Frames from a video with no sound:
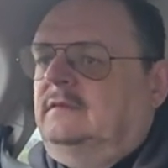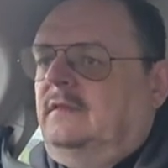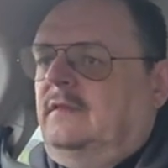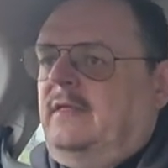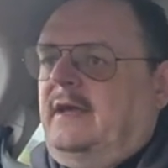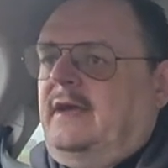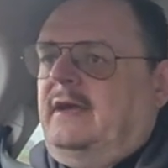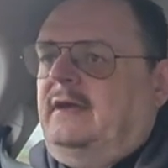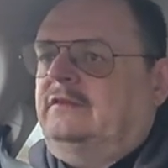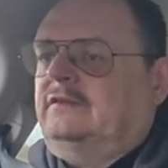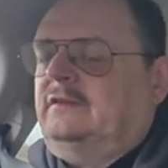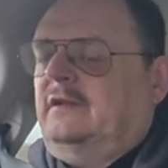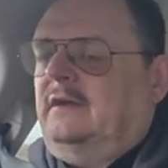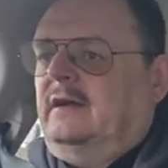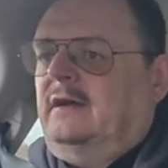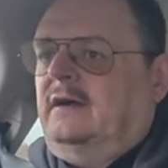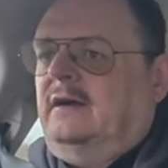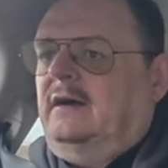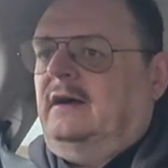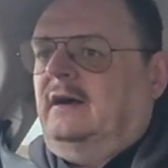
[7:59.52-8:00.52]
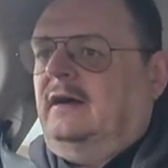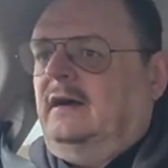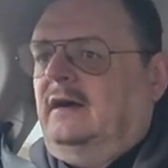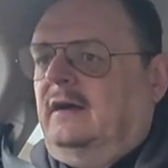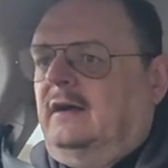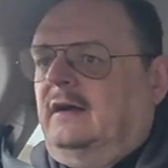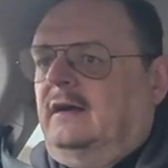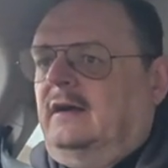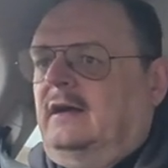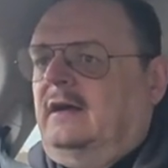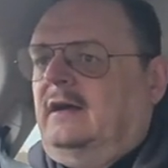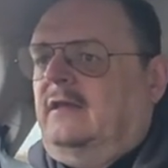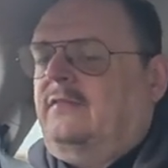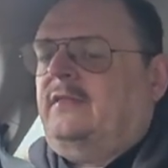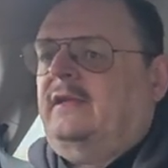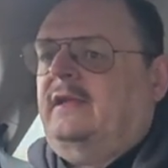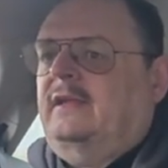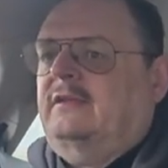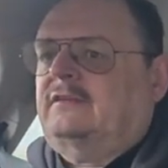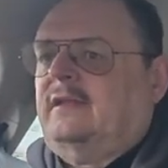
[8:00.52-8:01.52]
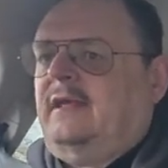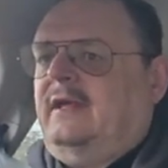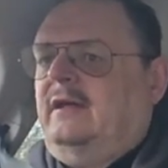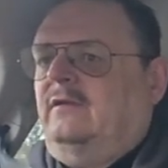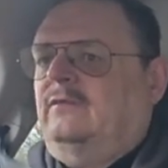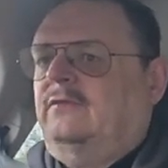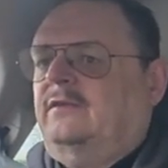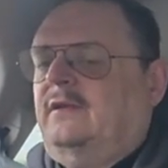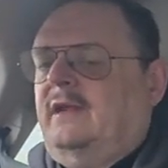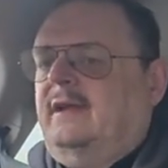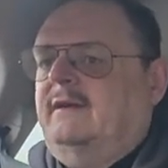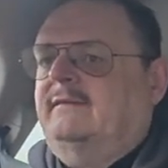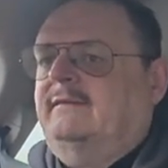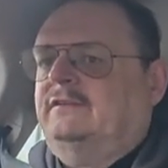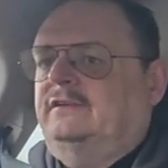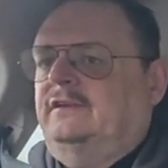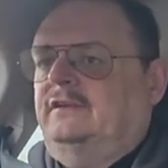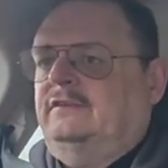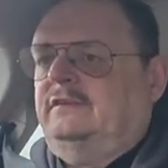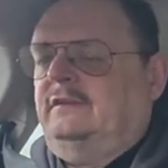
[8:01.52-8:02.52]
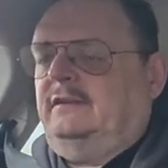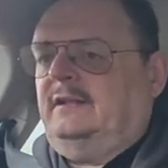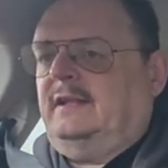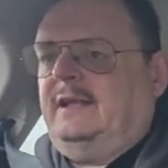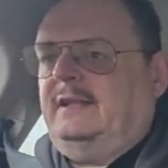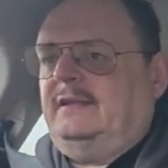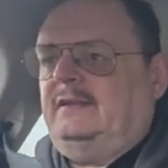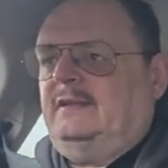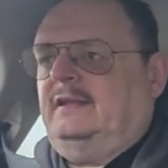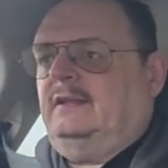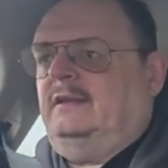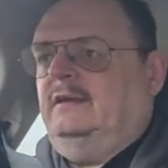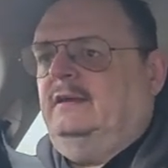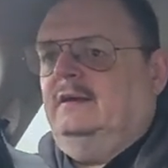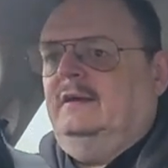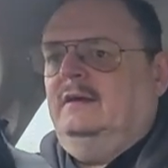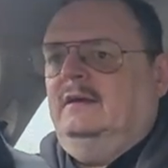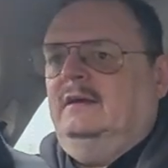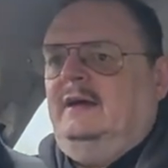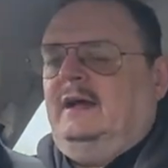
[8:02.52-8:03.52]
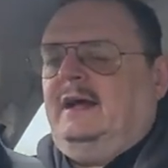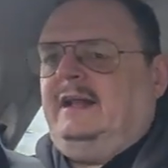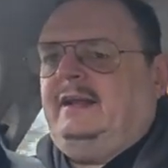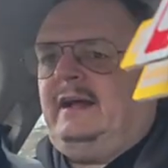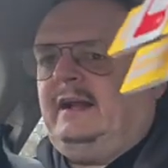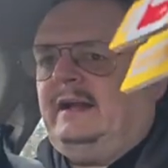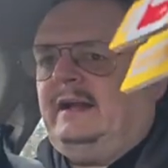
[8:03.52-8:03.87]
There's I think it's a healthcare assistant lady, and I